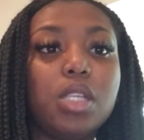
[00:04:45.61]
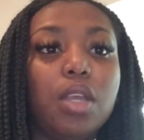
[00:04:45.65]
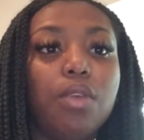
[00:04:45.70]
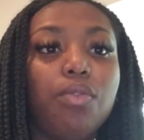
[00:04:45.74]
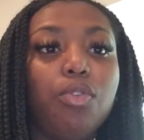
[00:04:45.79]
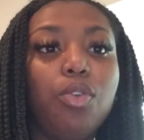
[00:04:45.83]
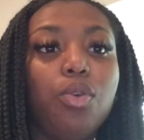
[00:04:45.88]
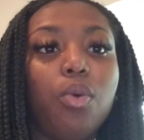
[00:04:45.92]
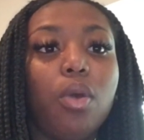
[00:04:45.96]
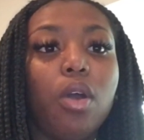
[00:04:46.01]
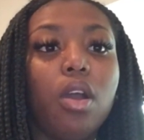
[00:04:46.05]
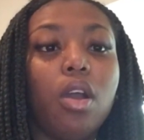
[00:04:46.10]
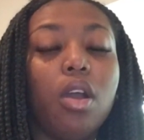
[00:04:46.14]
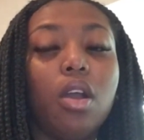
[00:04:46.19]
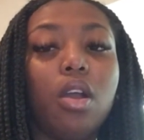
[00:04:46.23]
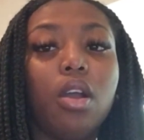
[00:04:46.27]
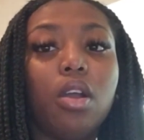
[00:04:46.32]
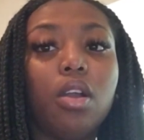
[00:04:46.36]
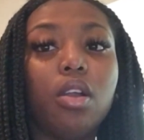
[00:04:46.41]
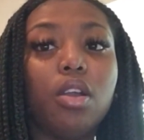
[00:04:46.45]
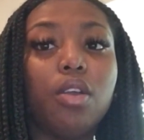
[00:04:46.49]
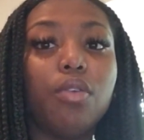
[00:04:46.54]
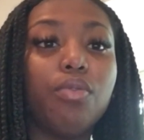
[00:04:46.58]
If you
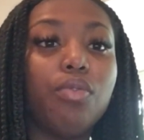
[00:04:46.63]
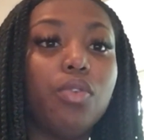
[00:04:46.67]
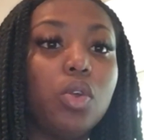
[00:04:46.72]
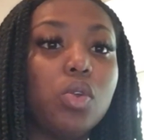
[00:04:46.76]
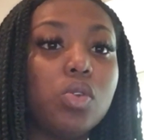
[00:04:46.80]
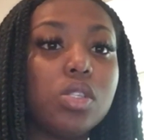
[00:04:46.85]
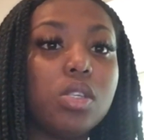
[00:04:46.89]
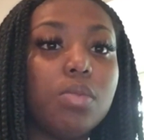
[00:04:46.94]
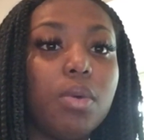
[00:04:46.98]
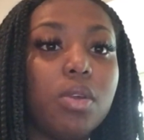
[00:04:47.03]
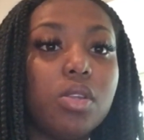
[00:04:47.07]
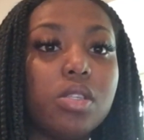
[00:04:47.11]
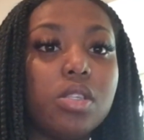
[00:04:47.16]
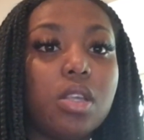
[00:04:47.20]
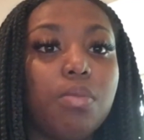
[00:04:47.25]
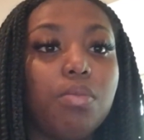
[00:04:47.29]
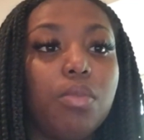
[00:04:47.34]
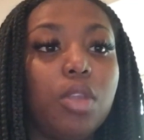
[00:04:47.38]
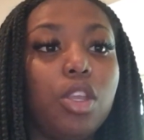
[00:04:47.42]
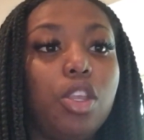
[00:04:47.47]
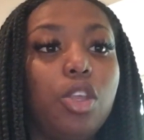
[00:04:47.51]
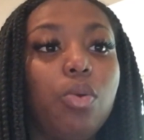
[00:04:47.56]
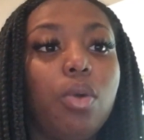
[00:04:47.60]
are confused about something,